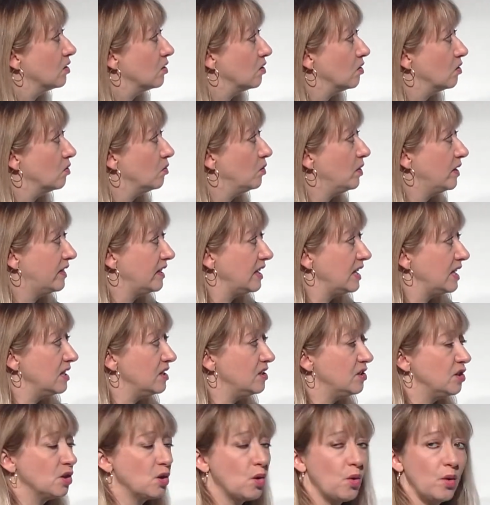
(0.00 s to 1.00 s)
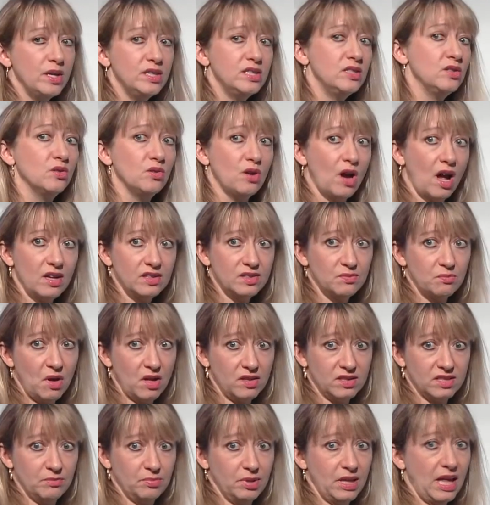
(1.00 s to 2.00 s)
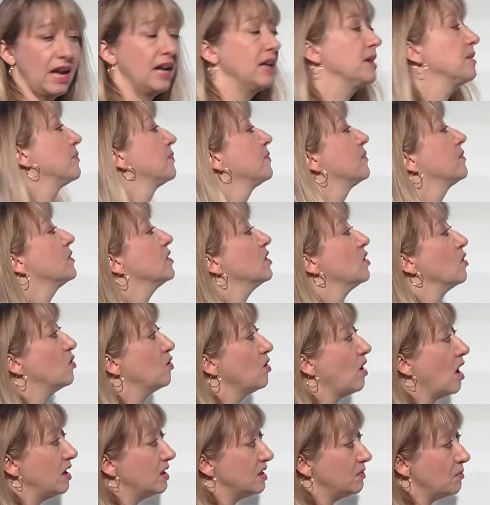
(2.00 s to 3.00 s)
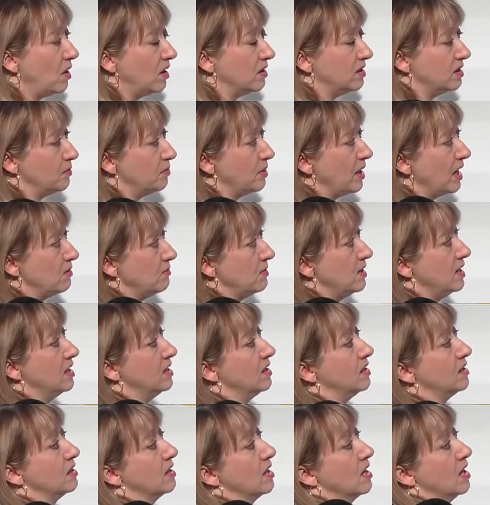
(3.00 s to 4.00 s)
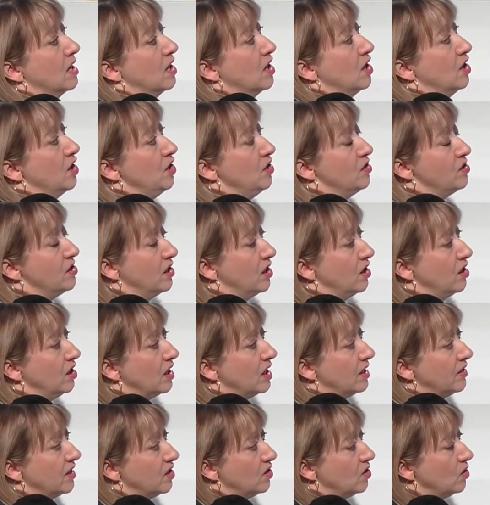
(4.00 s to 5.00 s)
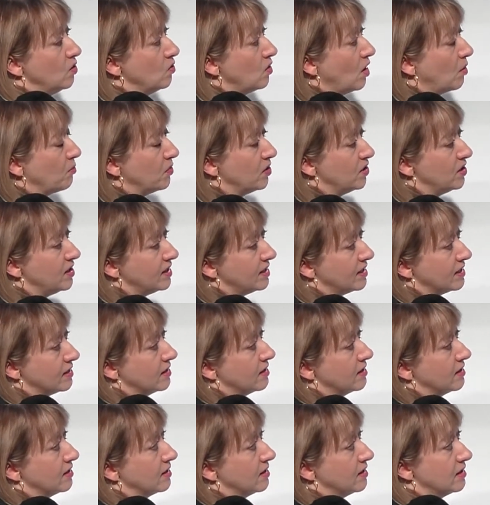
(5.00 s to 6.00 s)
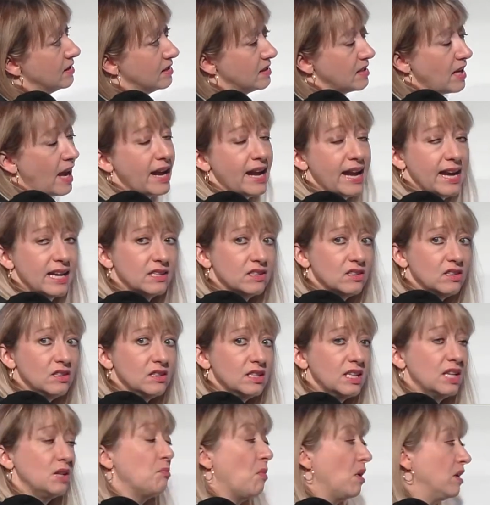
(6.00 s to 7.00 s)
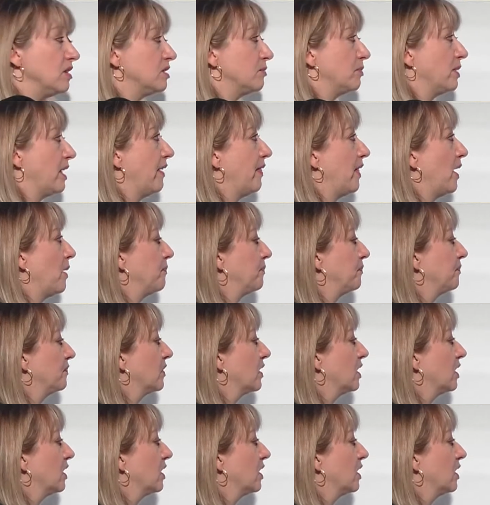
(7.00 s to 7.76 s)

With these, you're going to cross-multiply. So cross-multiply means you're going to look at the 2 numbers diagonal and multiply them.